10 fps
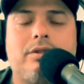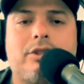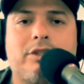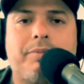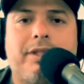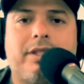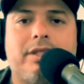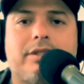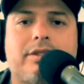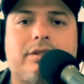just
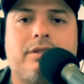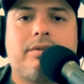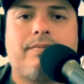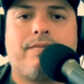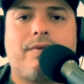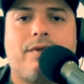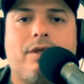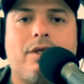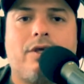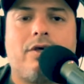because
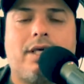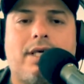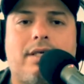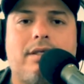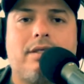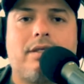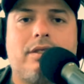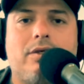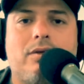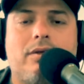you're not,
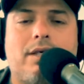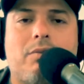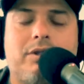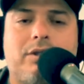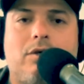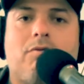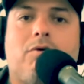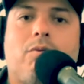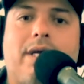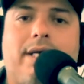you know, I wasn't
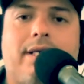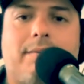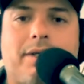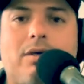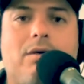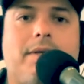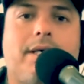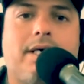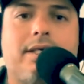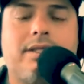overweight and I'm like, oh my
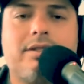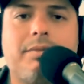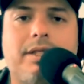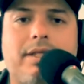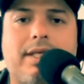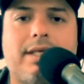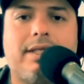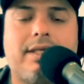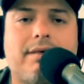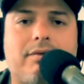God, it doesn't mean that I
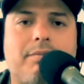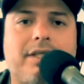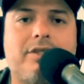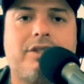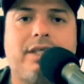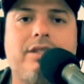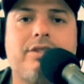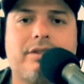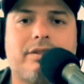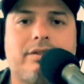didn't have to make
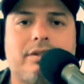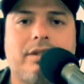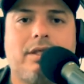changes.